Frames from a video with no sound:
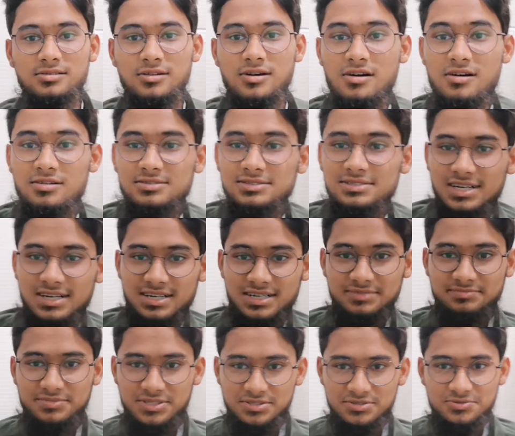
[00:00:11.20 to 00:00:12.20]
Long
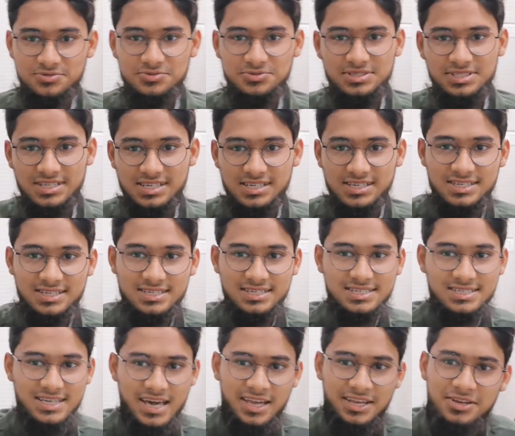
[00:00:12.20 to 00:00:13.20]
time no see.
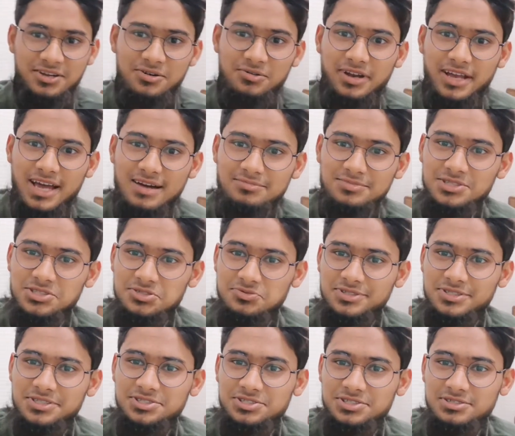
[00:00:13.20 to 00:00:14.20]
And you know what happens
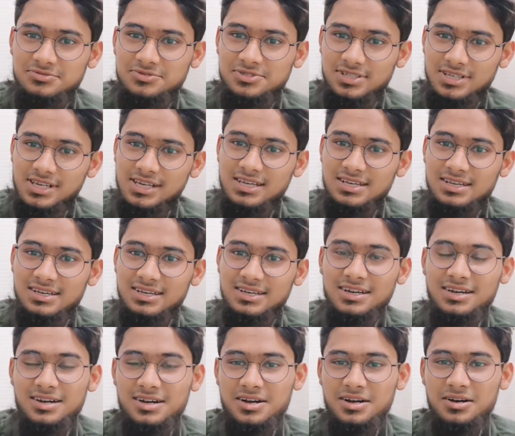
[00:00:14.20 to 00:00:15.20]
when there's no C?
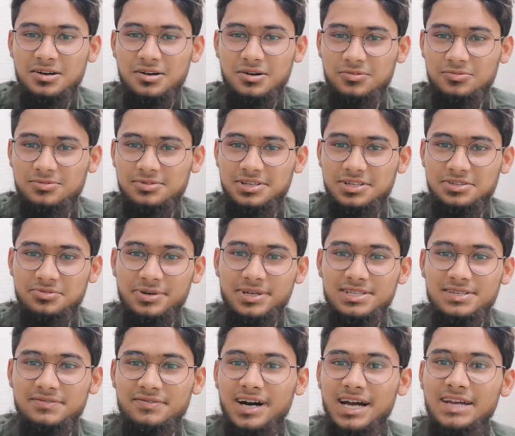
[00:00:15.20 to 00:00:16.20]
Only
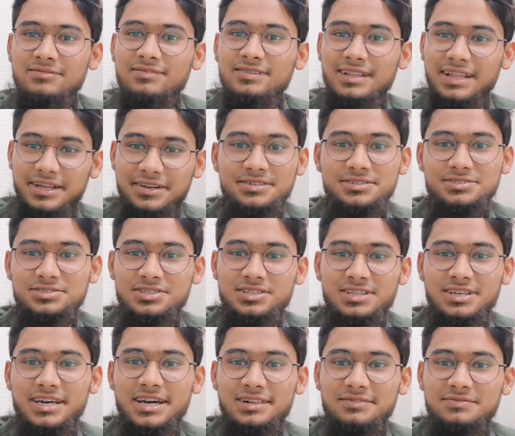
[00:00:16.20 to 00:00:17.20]
25 letters in
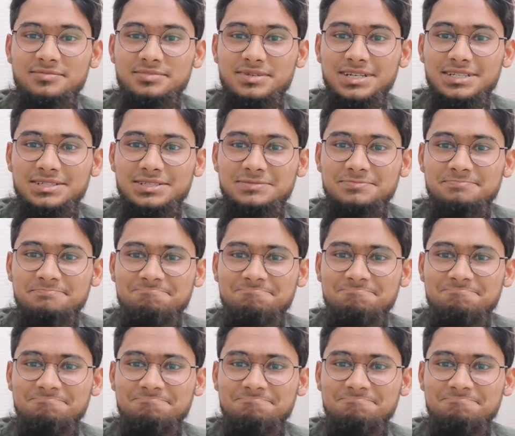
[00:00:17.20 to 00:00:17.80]
the alphabet.